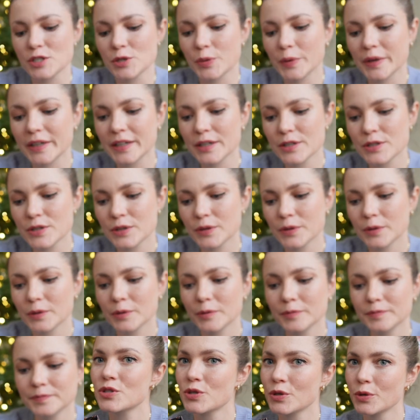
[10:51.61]

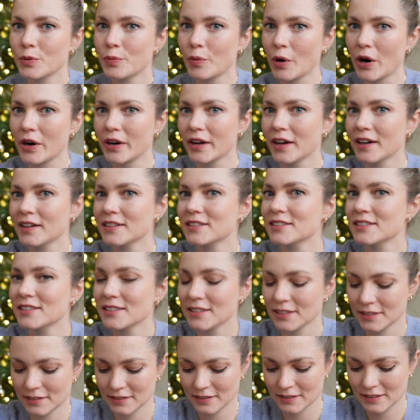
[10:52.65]
22, two
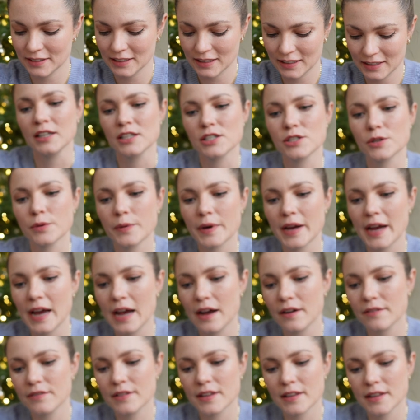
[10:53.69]
products. So I
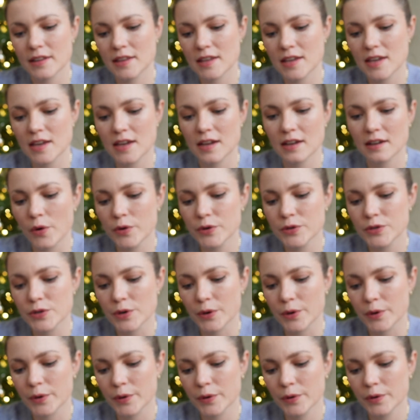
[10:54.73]
have the
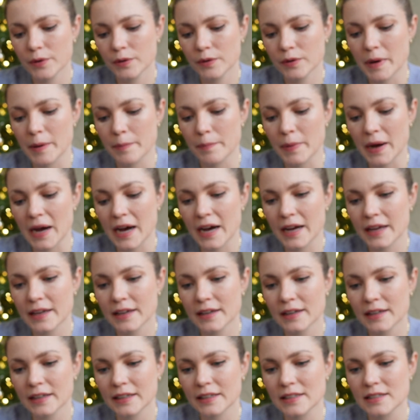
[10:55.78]
Oto
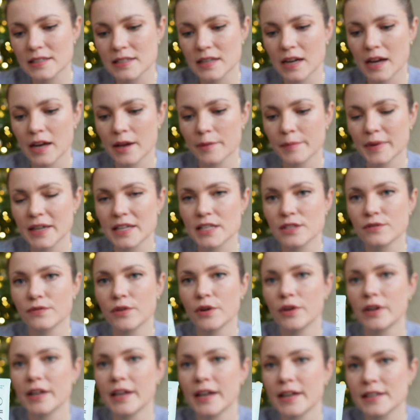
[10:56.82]
Papaya Enzyme
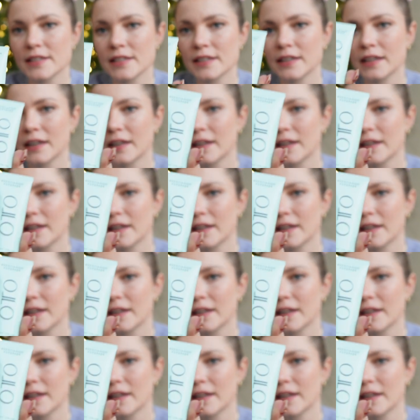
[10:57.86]
Exfoliating